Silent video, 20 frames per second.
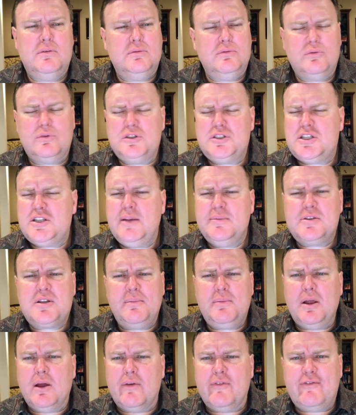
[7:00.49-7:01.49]
Seems to
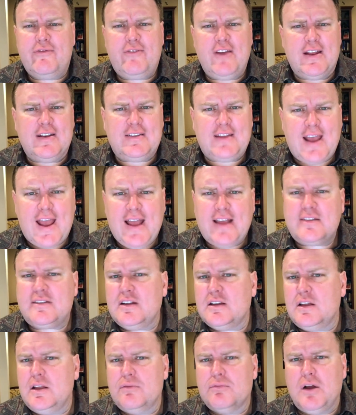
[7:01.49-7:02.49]
be a
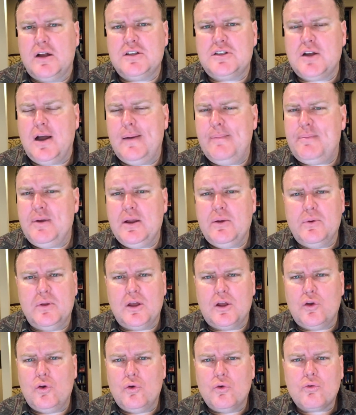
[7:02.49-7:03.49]
fantastically run company with a
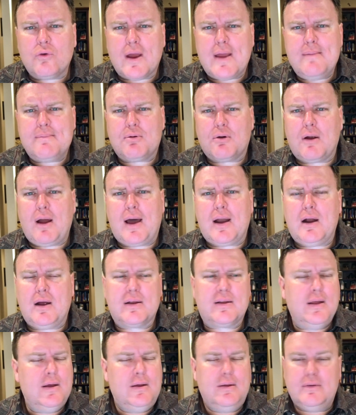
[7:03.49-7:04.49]
great
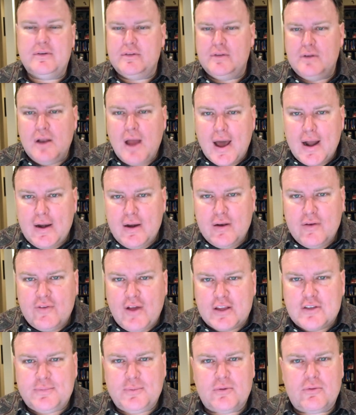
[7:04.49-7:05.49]
product. It's not an
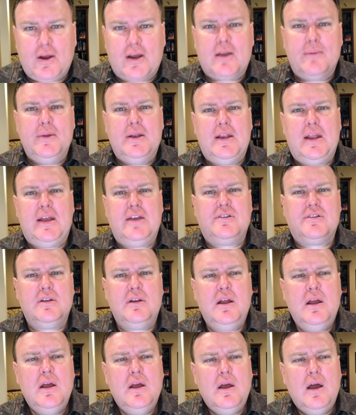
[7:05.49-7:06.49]
investment recommendation,
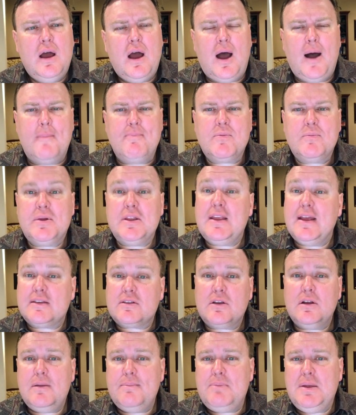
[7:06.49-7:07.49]
but that's
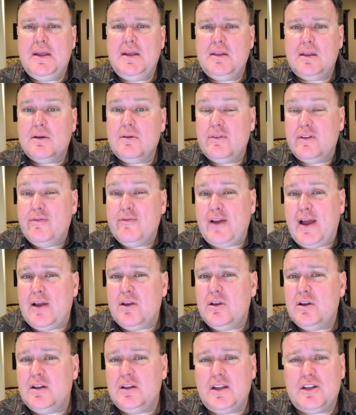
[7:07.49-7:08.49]
going to be, they're
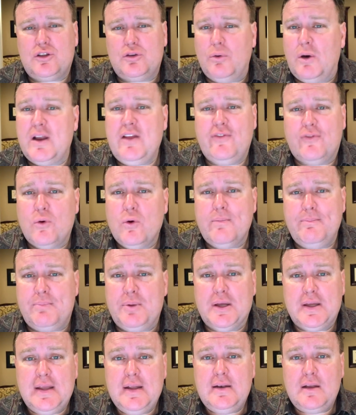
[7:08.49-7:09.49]
valued at like $24
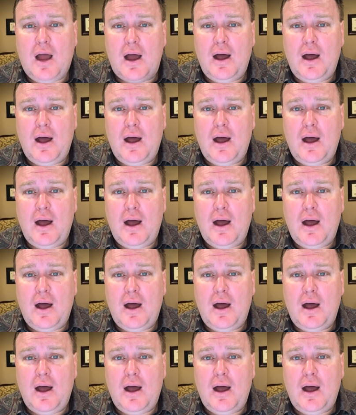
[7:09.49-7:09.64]
billion.